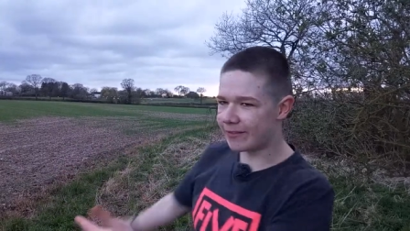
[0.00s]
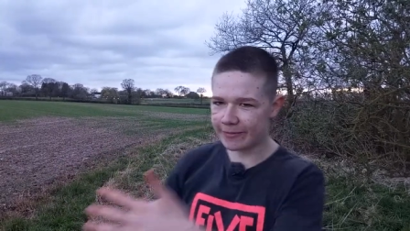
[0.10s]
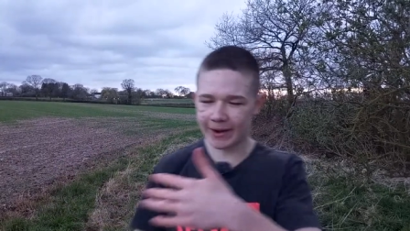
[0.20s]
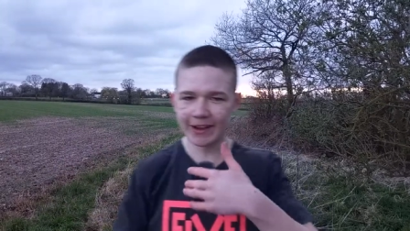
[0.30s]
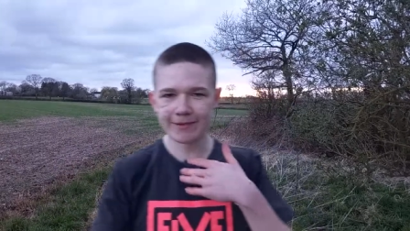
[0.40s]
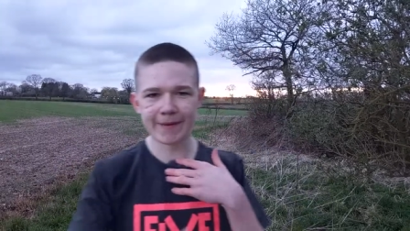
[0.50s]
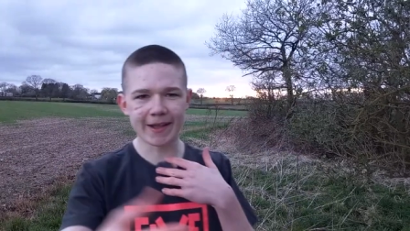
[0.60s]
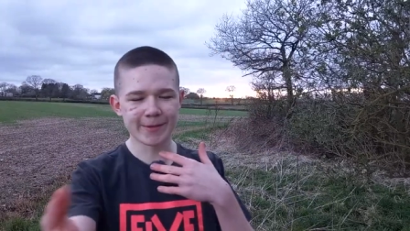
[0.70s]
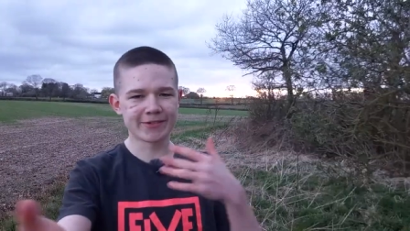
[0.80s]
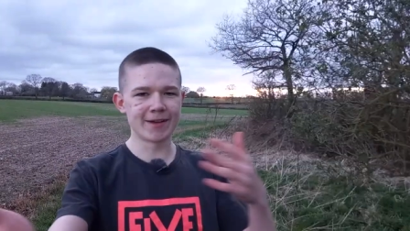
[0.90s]
with my little mic
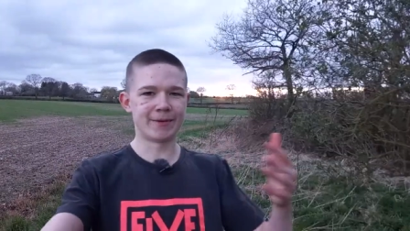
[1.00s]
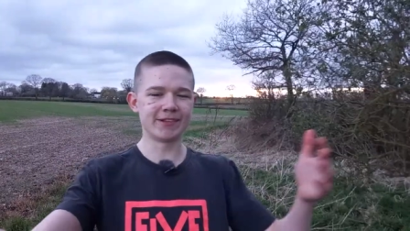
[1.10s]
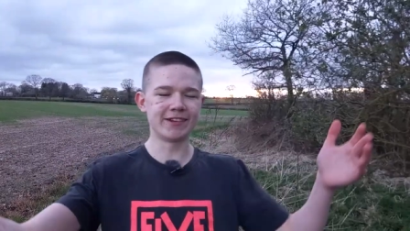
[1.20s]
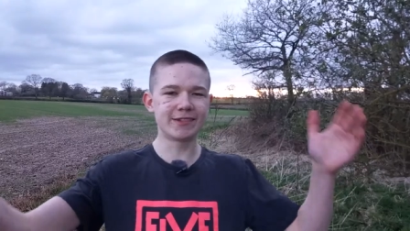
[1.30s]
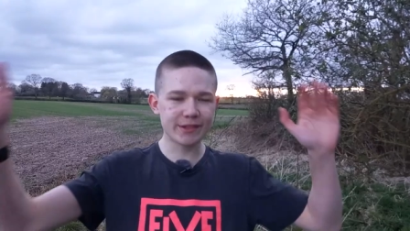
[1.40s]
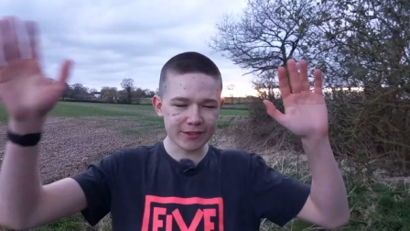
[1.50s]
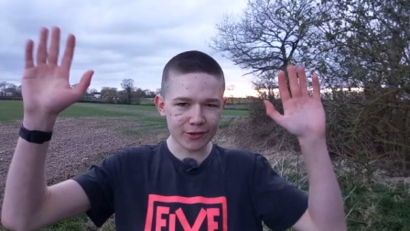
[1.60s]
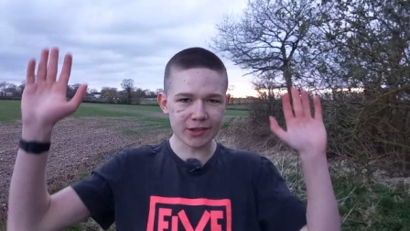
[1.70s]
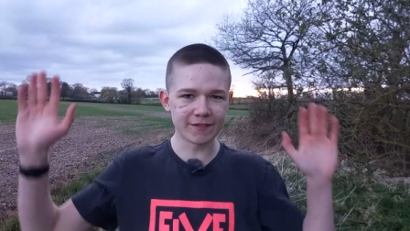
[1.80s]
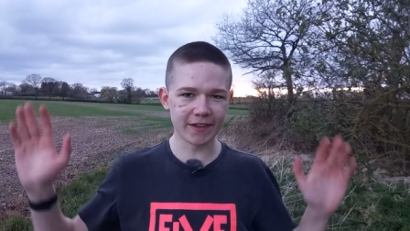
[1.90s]
and my tripod. You can just do
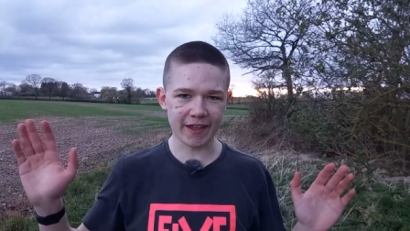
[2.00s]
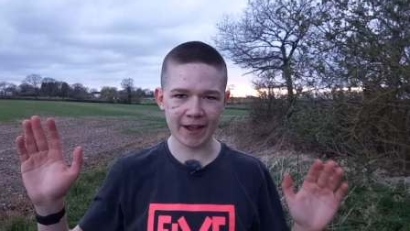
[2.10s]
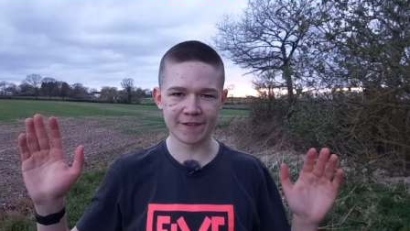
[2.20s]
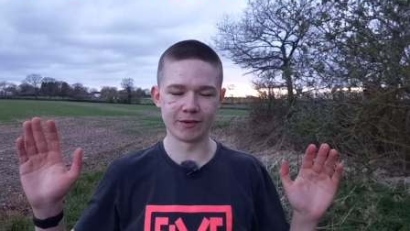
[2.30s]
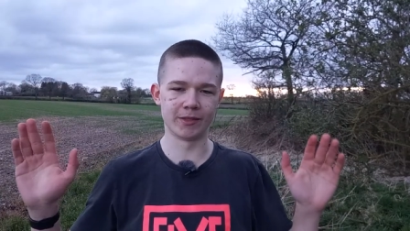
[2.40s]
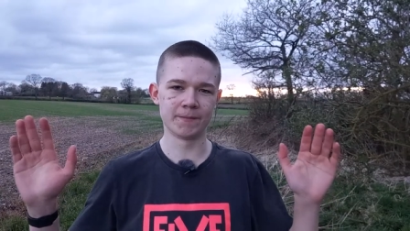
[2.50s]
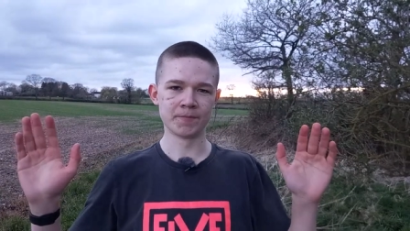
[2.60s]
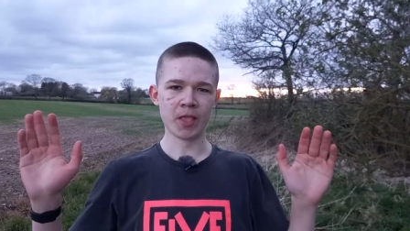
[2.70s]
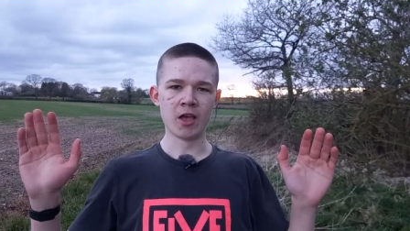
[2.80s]
stuff like that if you want.